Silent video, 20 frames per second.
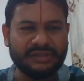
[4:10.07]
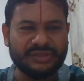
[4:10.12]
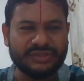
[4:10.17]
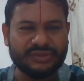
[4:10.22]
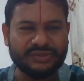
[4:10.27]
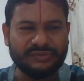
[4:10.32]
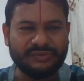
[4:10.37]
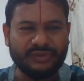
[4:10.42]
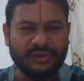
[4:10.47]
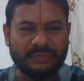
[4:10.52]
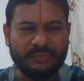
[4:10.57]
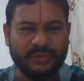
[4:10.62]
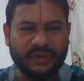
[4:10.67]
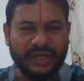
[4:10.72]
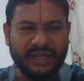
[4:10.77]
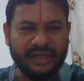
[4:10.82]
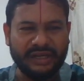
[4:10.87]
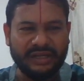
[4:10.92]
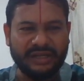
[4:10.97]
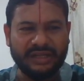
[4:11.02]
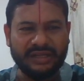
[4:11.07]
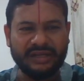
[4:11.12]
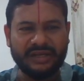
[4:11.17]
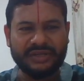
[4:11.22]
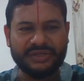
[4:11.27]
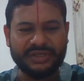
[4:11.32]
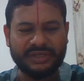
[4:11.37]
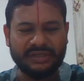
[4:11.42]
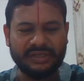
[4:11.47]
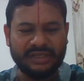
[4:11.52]
So for putting
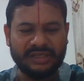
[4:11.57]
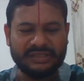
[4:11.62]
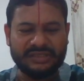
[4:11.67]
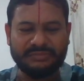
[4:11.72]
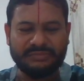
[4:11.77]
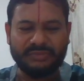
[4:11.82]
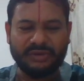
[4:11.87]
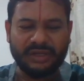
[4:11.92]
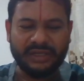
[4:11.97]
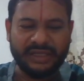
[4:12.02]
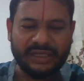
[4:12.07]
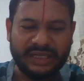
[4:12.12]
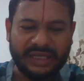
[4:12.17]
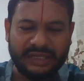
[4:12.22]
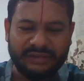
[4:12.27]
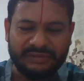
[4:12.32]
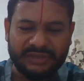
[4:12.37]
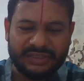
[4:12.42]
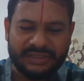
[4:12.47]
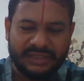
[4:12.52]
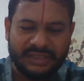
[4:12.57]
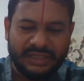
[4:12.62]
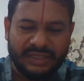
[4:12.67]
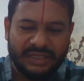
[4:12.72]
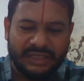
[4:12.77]
integration in symbolic language,